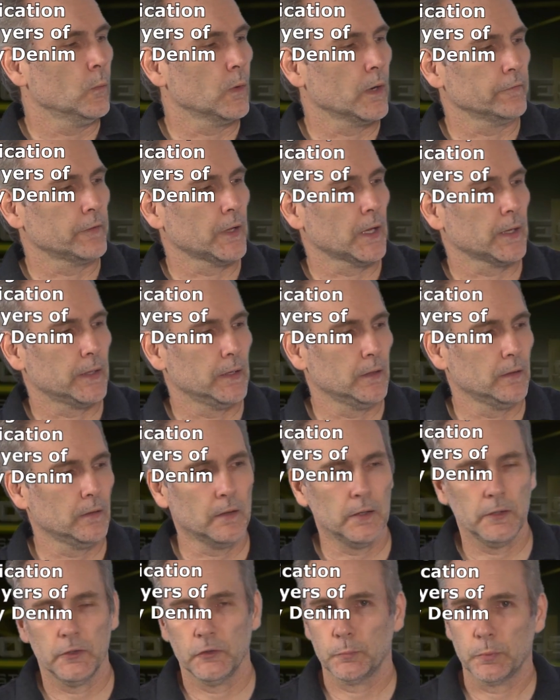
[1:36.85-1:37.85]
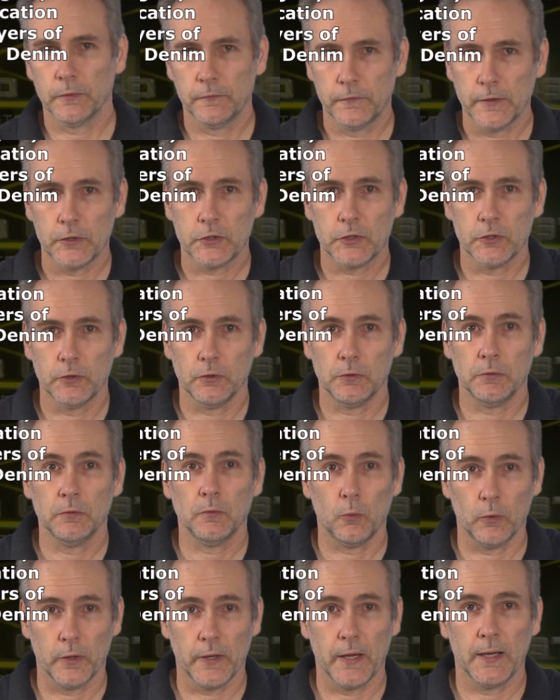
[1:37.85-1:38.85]
What I've got here is
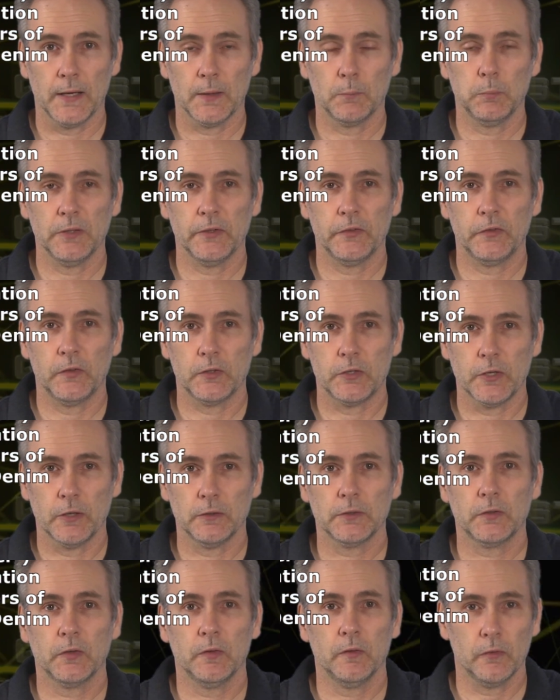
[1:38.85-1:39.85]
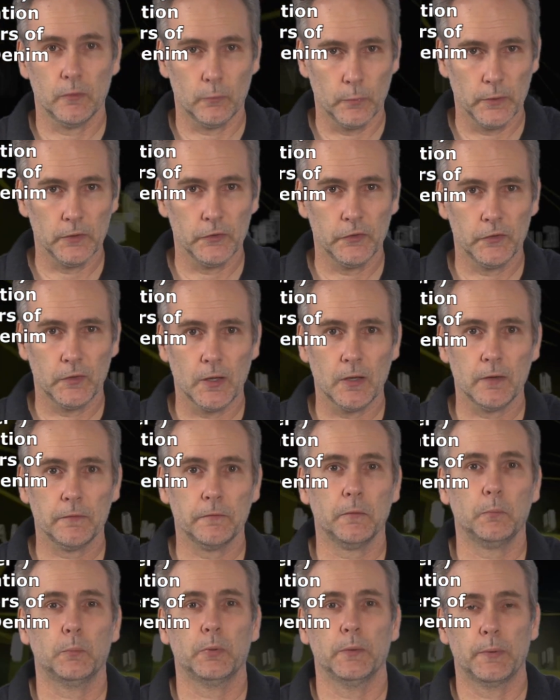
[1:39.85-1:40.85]
professional organic ballistic gelatin, the real
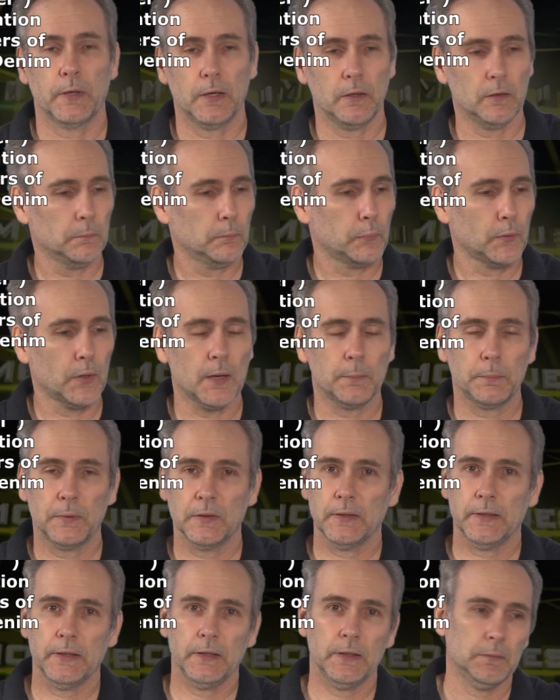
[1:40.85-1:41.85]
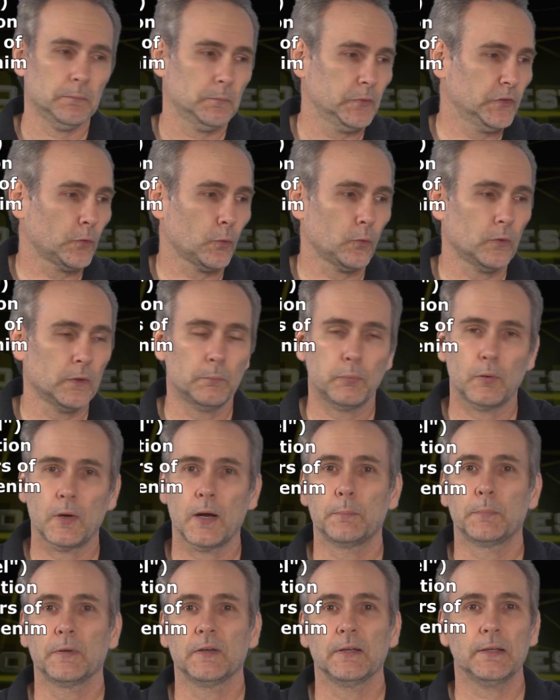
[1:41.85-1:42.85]
stuff, prepared properly, stored
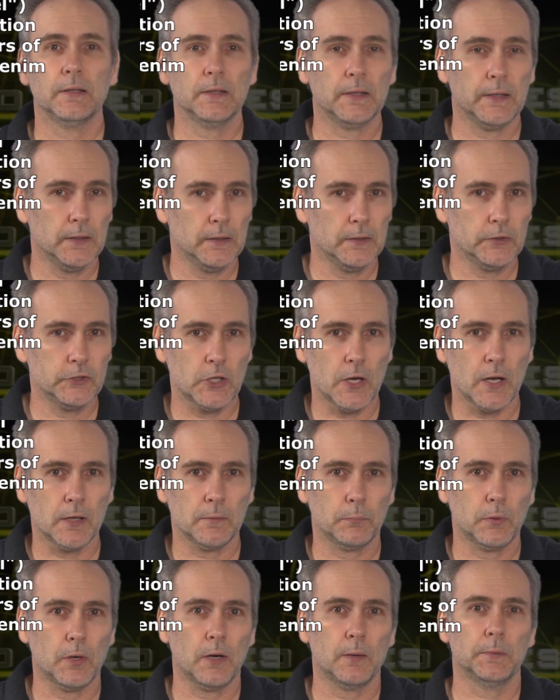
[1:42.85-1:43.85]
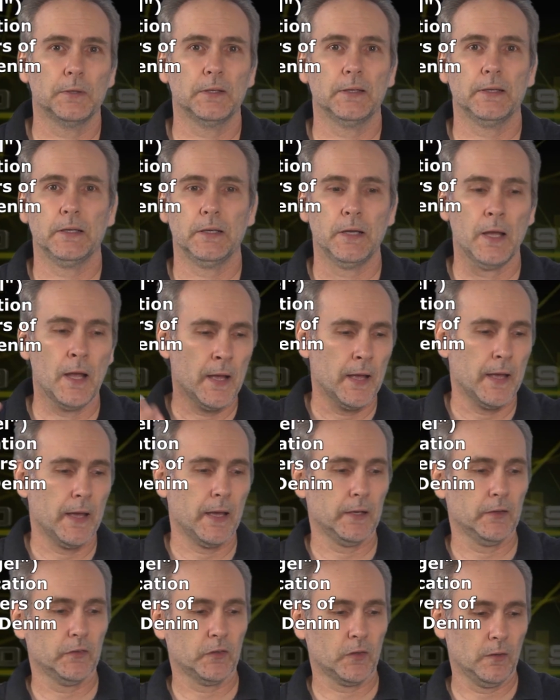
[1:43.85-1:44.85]
properly, shot properly,
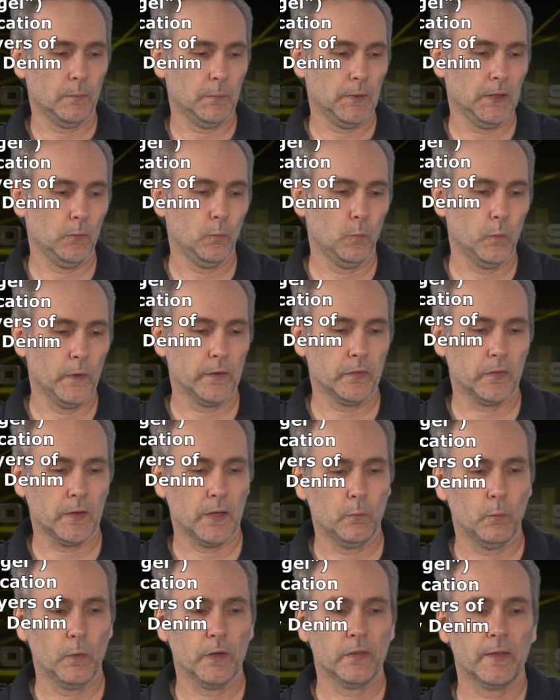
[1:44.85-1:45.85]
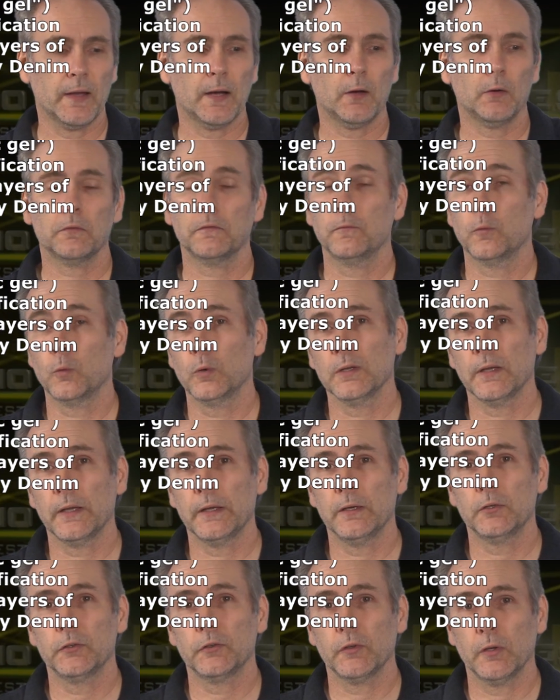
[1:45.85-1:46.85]
and it's going to be with and without four
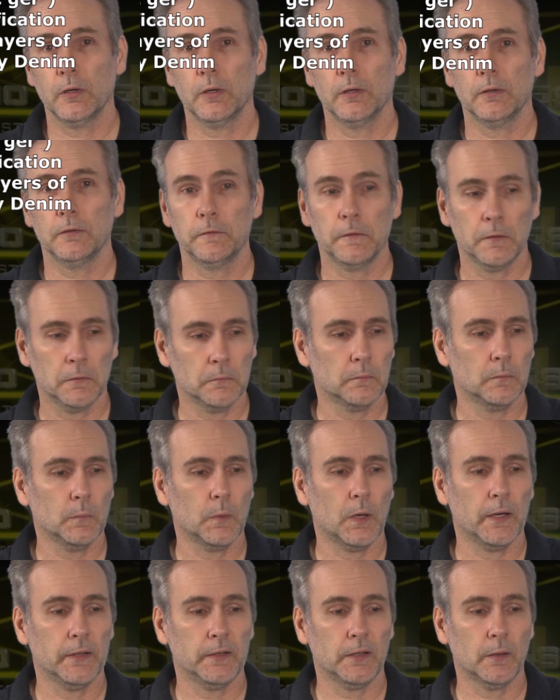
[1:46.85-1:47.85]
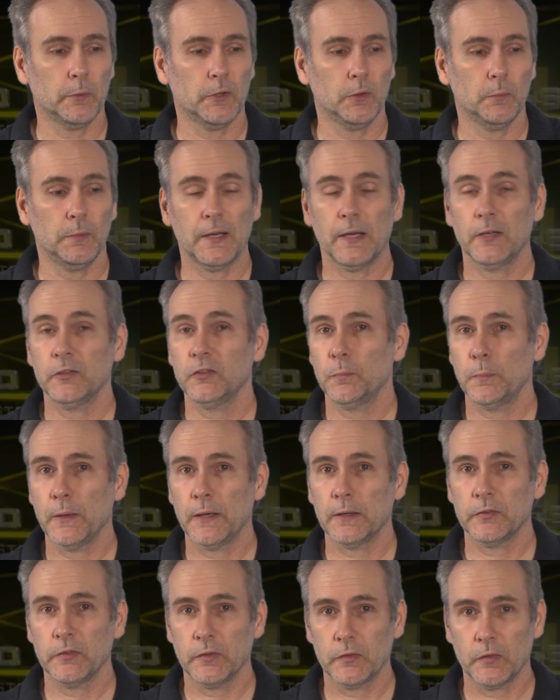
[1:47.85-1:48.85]
layers of IWBA
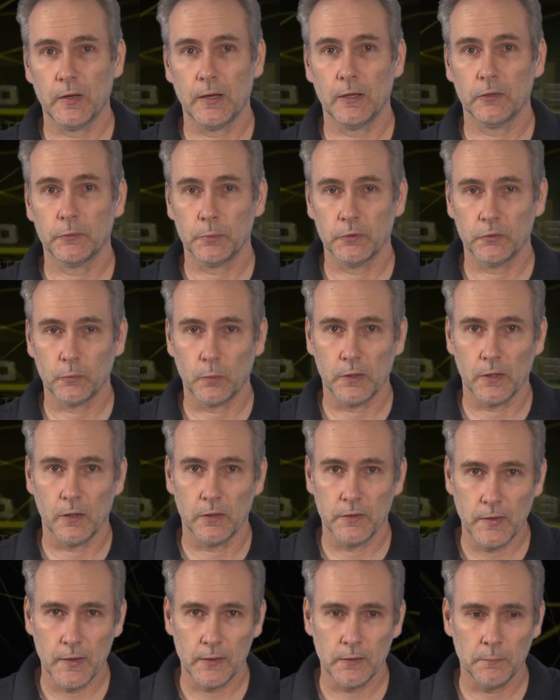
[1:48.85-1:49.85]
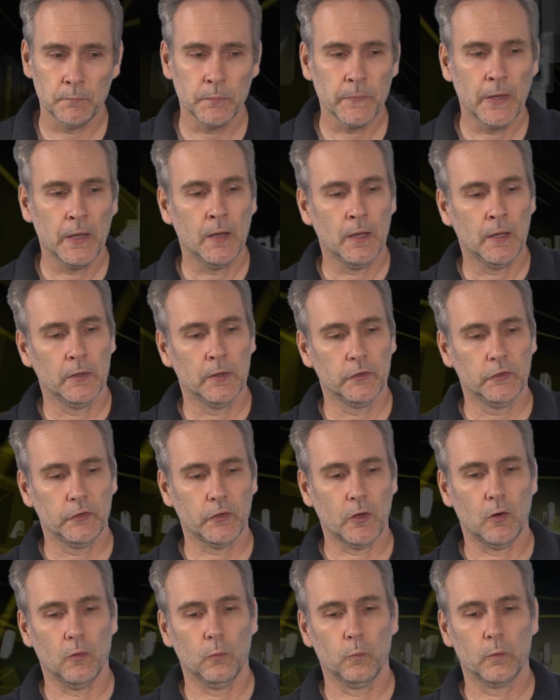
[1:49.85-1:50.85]
spec 16 ounce per square yard denim.
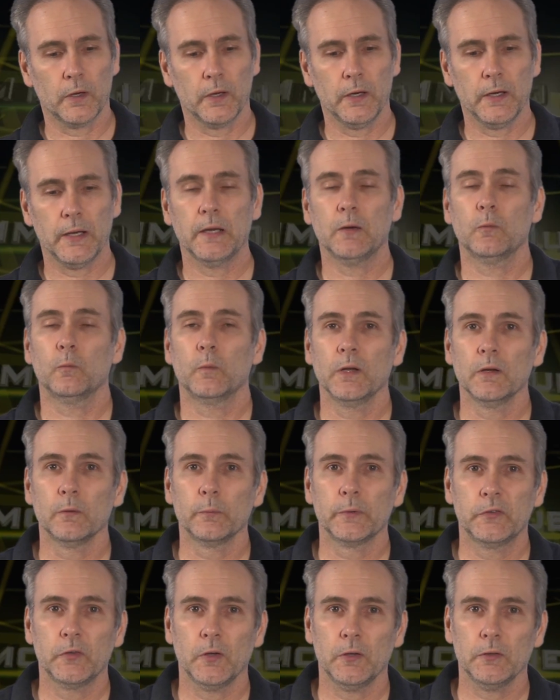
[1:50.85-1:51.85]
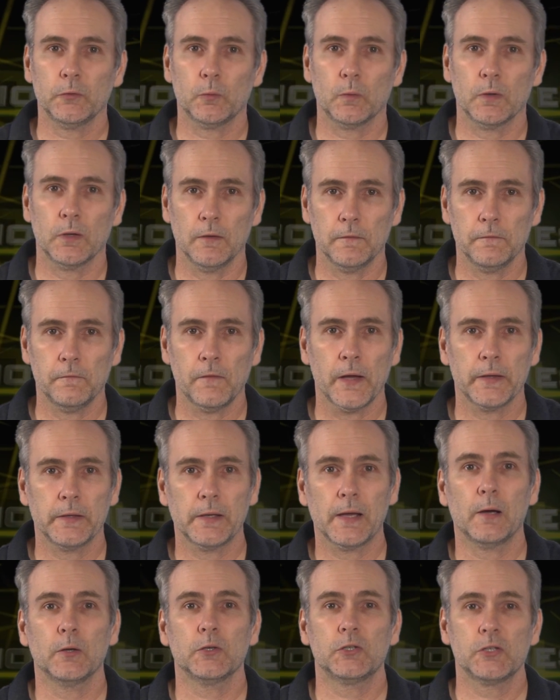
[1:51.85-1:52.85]
So we're going to get real results. We're going to
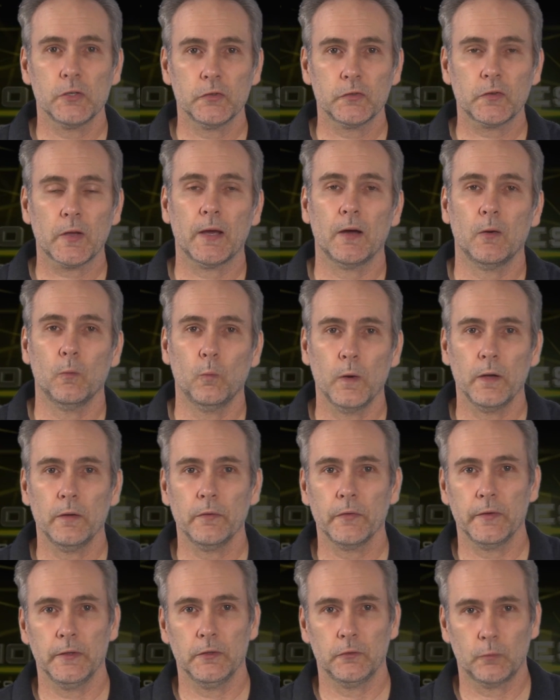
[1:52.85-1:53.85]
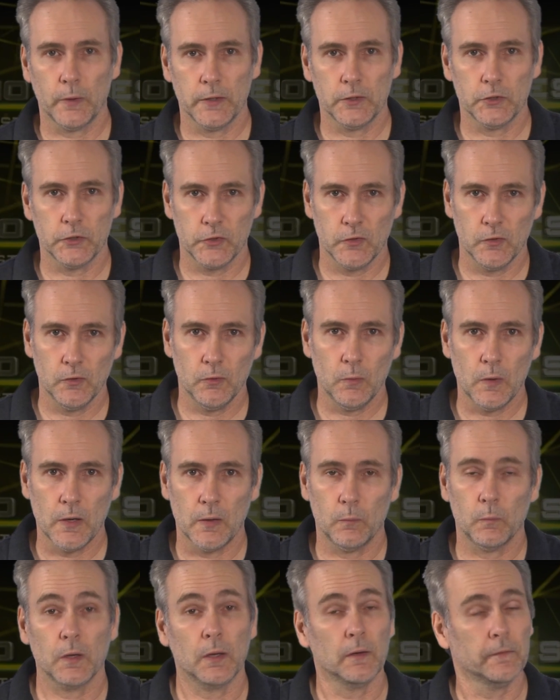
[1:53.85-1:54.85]
find out just how well these Rangers do,
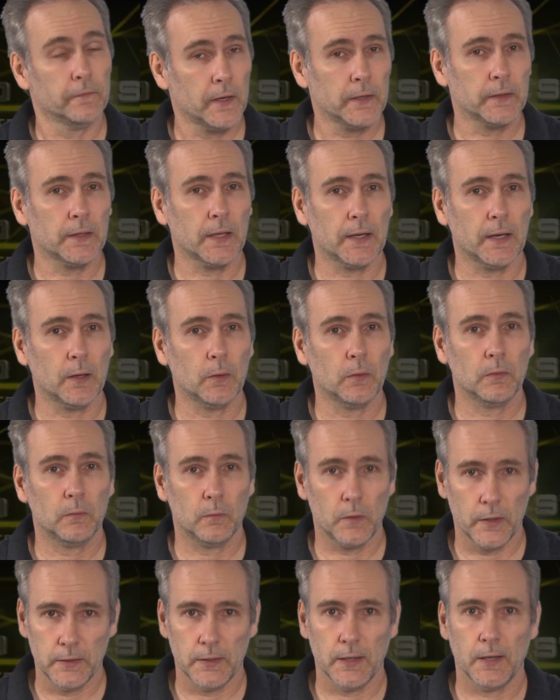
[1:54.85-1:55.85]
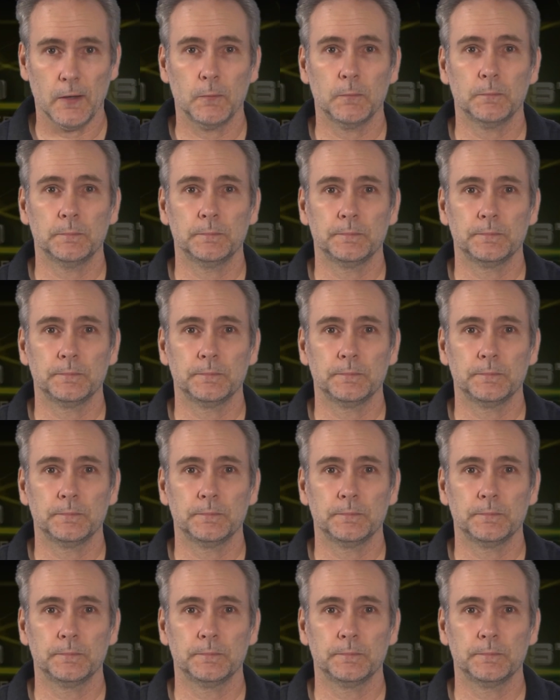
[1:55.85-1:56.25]
and we're going to find that out right now.